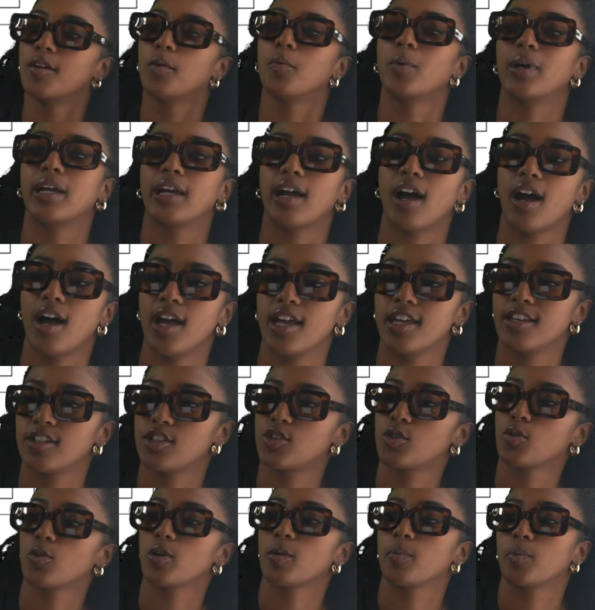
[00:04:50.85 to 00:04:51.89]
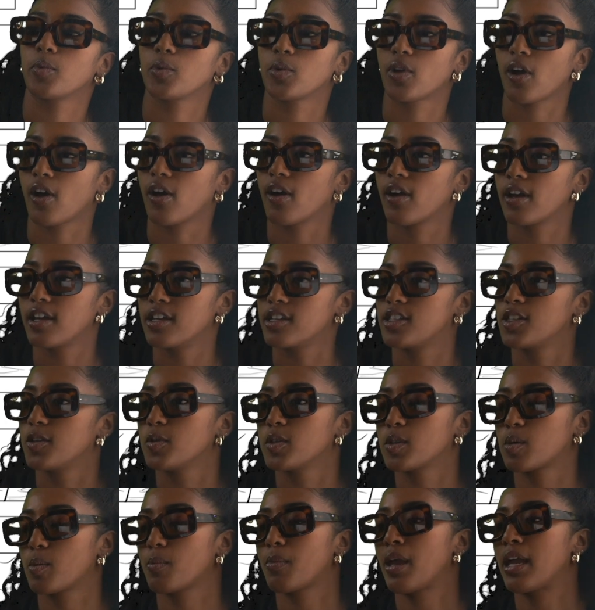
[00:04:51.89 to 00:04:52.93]
we hired a storyboard artist who
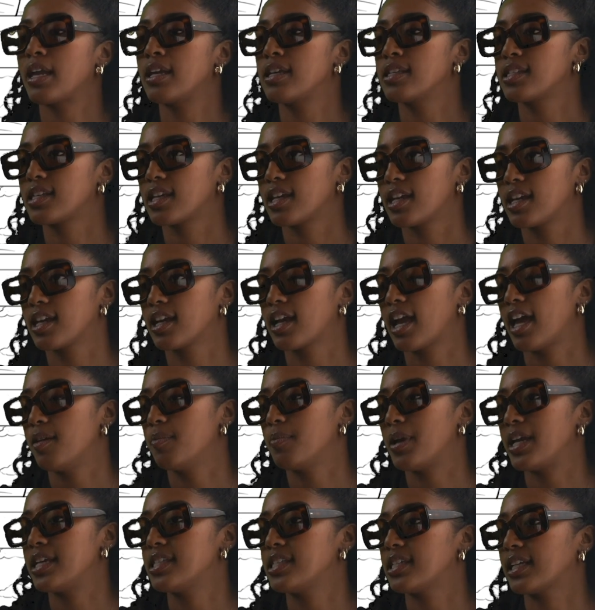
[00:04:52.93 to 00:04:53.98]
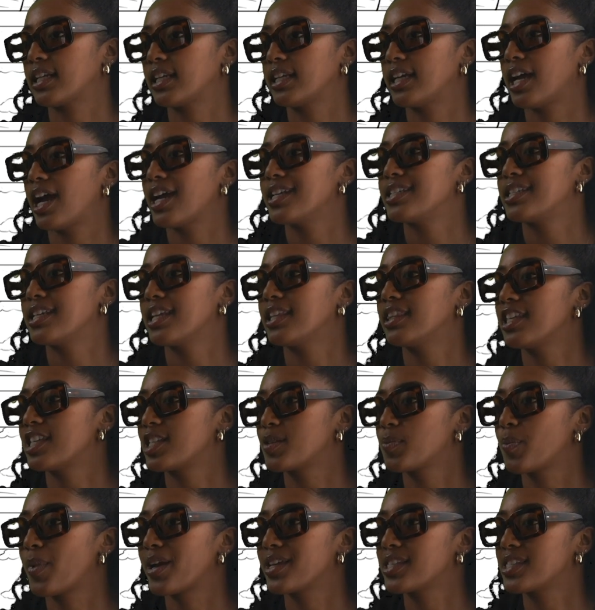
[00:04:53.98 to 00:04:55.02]
was amazing, and basically I did
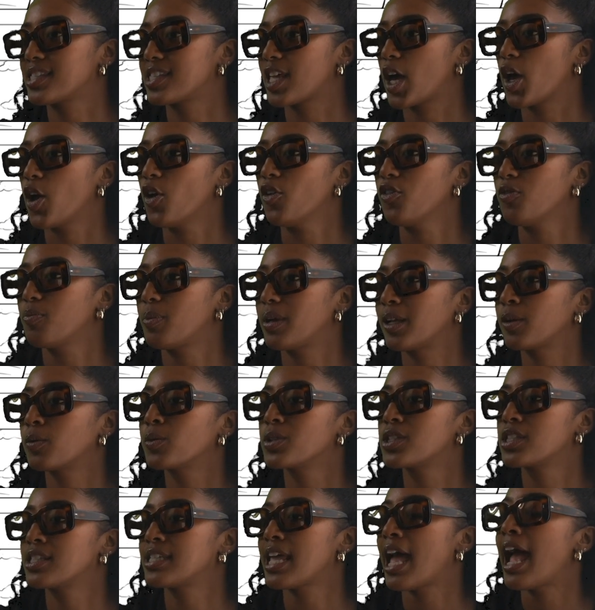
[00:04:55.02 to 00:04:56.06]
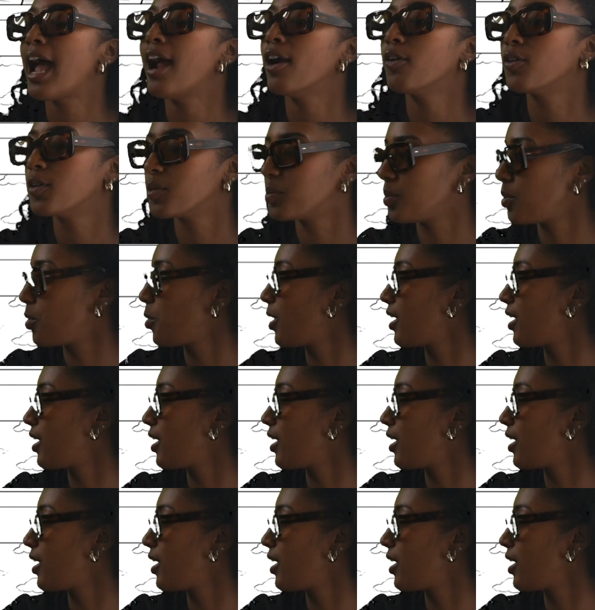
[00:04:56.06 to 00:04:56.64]
this myself, but it was terrible.